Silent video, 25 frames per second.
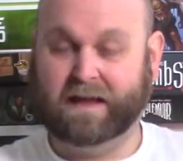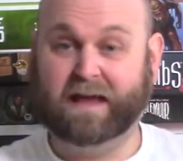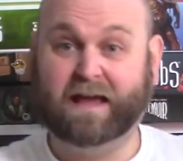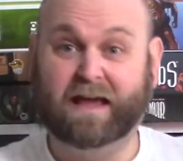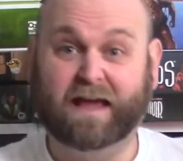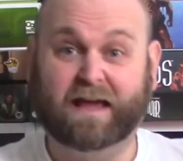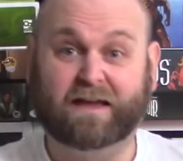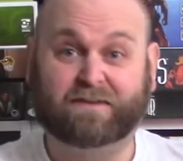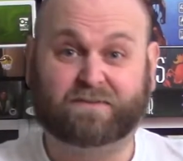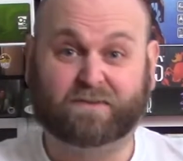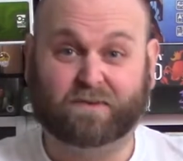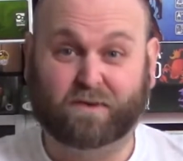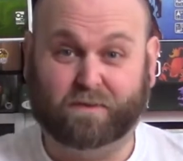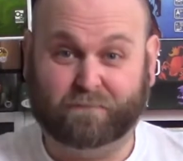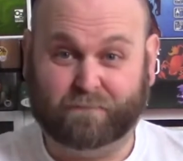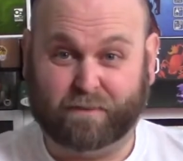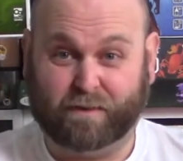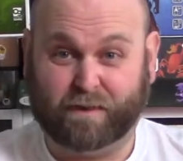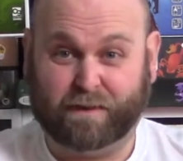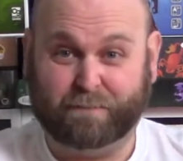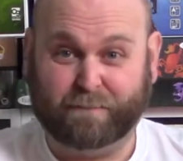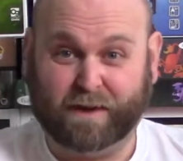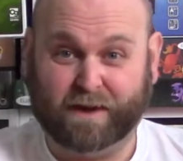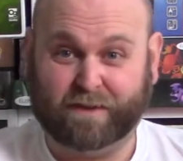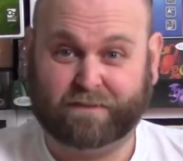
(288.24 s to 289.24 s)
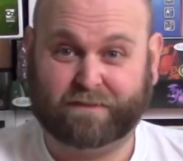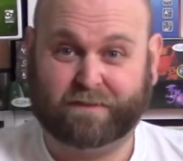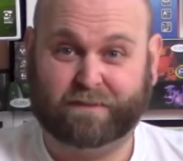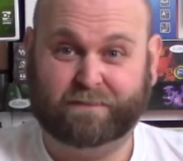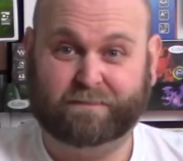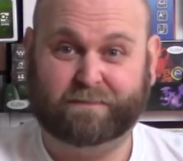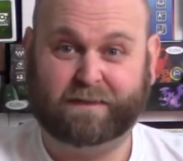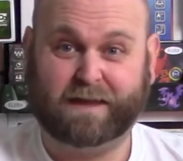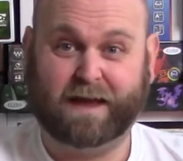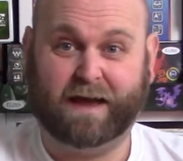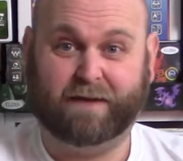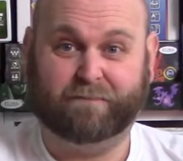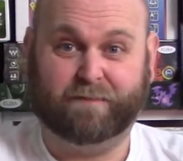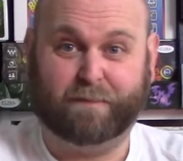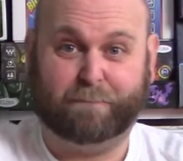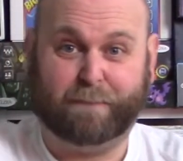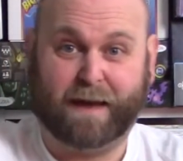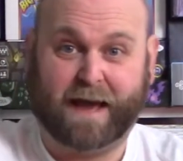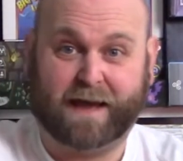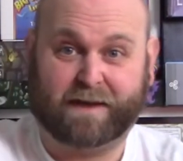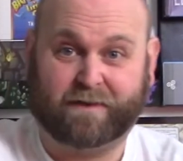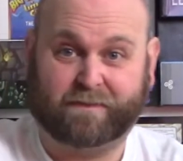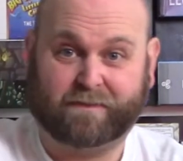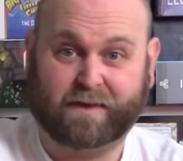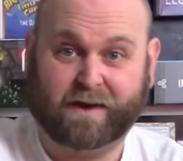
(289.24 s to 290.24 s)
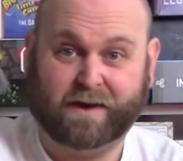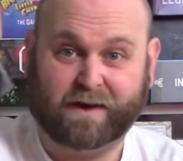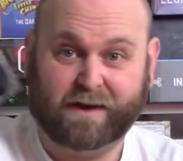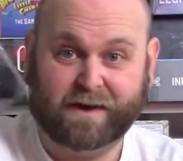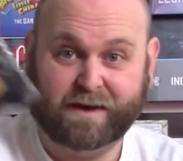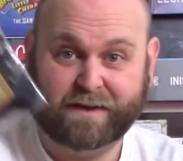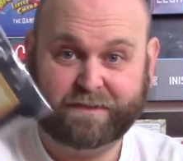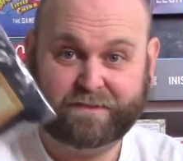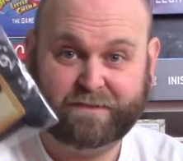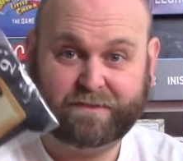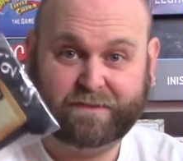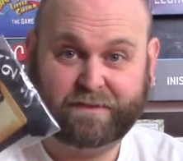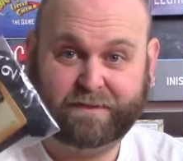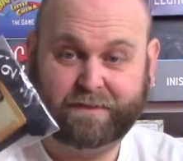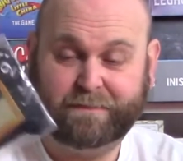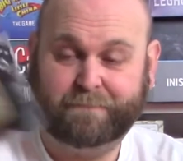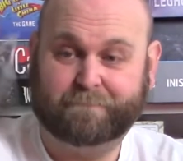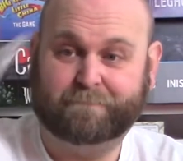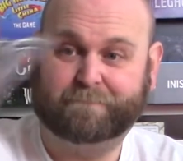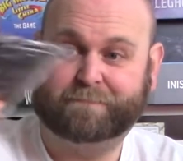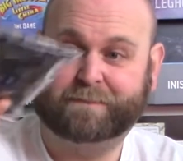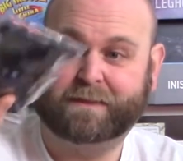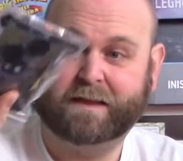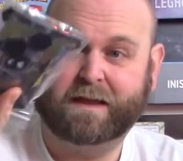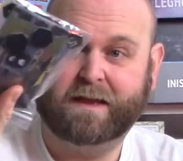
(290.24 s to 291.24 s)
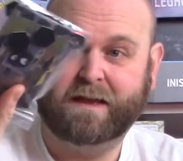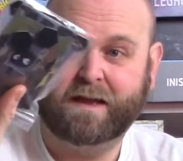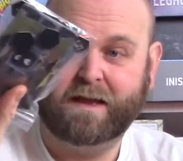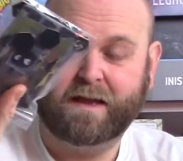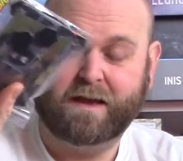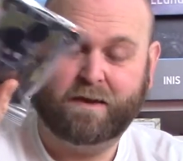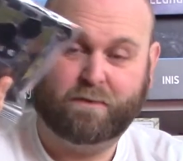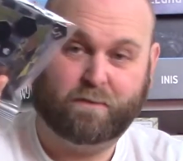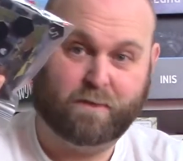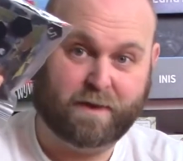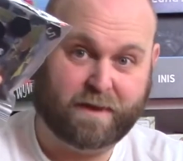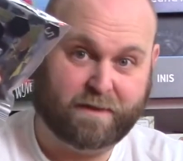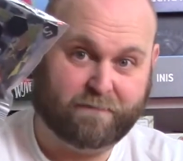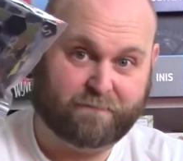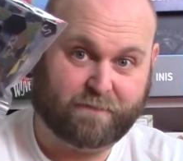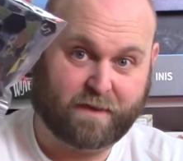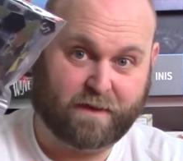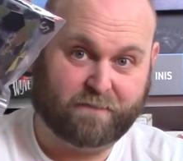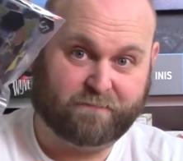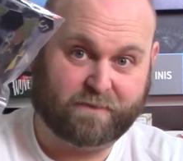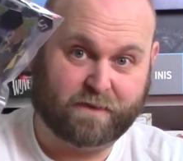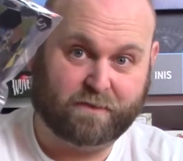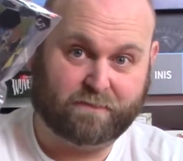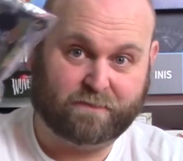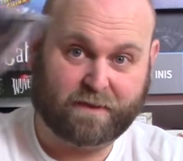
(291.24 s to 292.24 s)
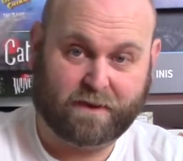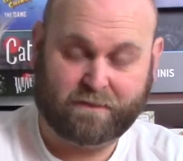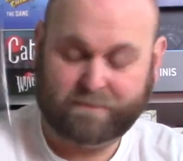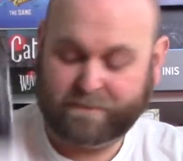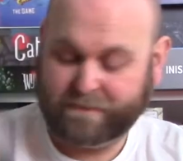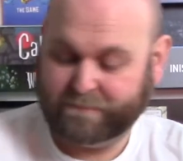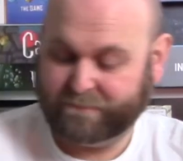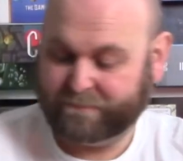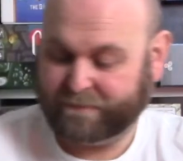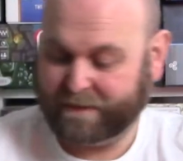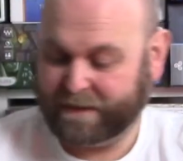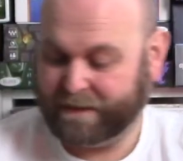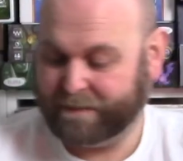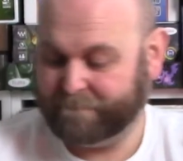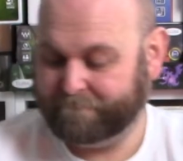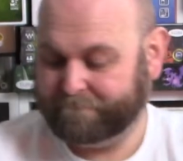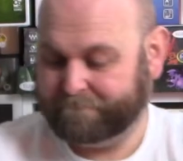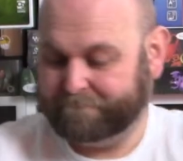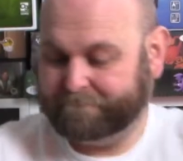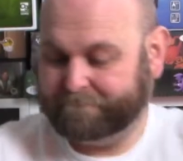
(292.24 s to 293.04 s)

is not very much. You have a bag of cards with a few tokens in,